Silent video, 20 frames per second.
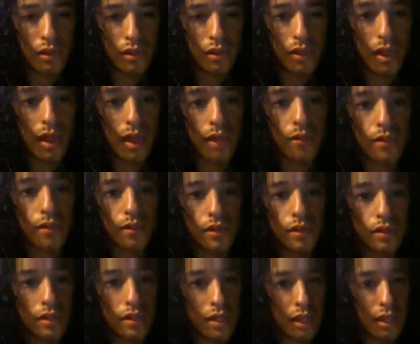
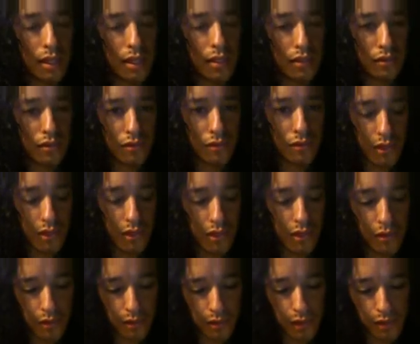language and you
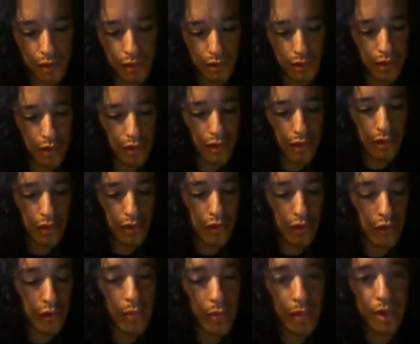know the thought
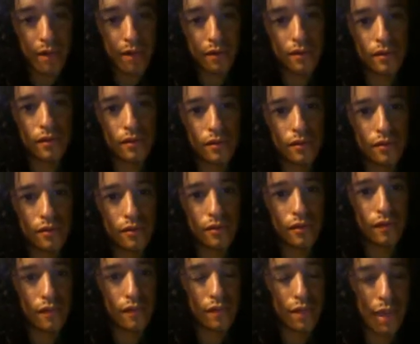thought patterns. They're sort
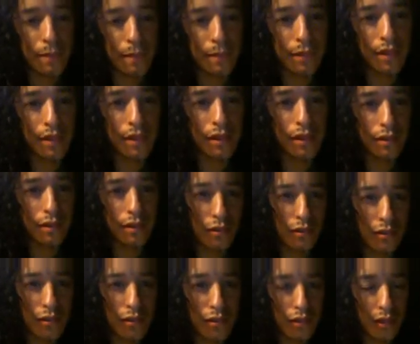of adapting and
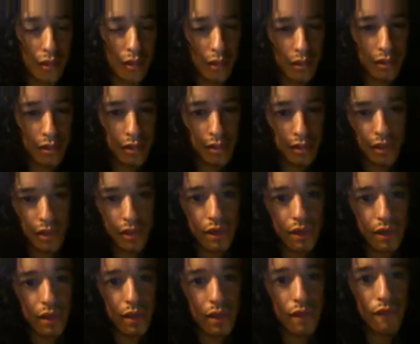sort of trying to see
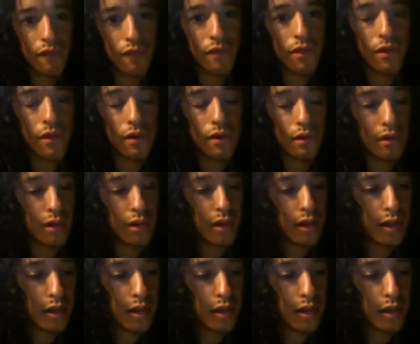if their